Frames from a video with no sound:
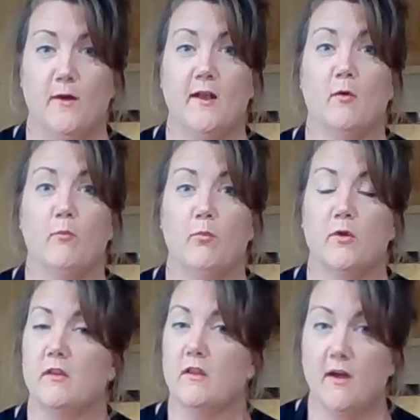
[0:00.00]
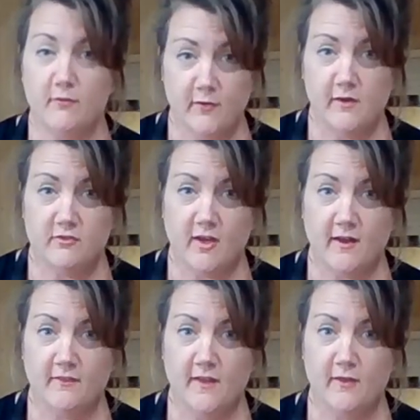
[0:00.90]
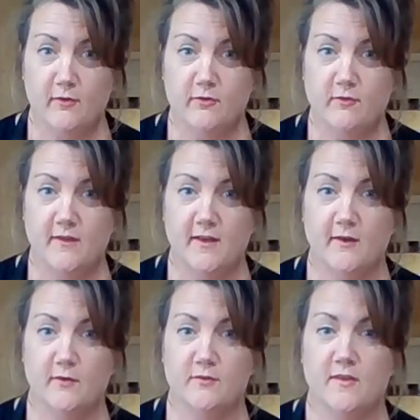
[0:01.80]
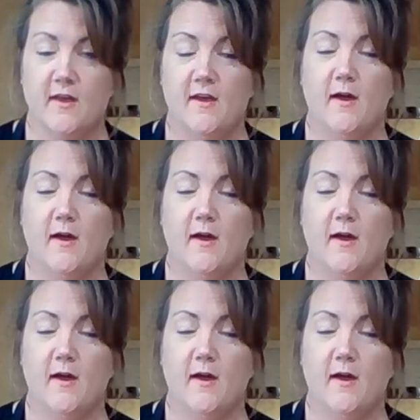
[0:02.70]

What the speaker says: and I would love for you to check out the other 2 videos